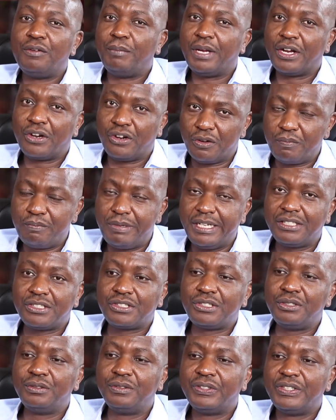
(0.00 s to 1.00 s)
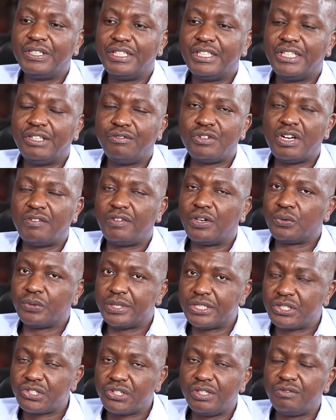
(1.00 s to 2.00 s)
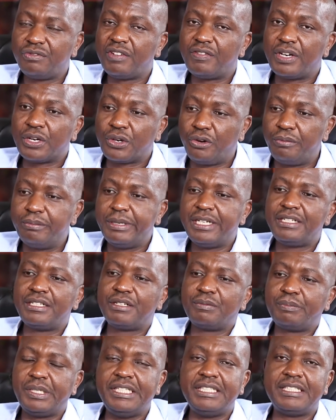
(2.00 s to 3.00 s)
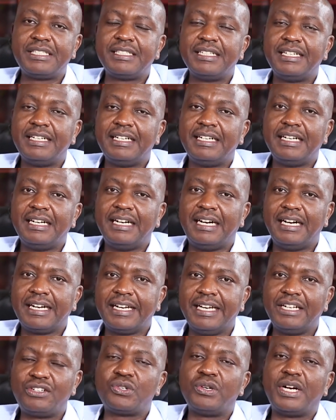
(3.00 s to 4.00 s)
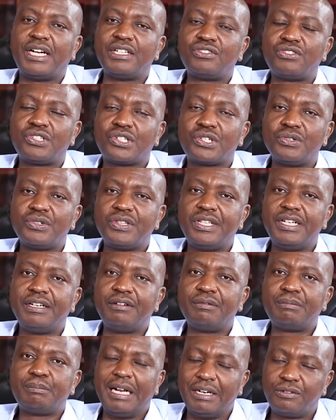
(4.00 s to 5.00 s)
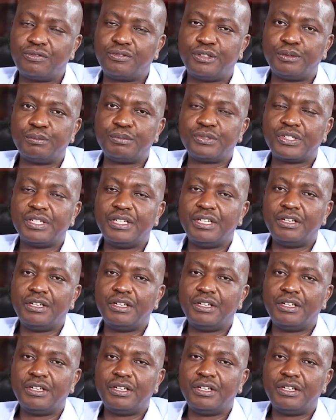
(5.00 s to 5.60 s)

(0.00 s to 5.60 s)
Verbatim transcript: May God bless you. If you have a question, if you have a comment, please uh, get to us through the platforms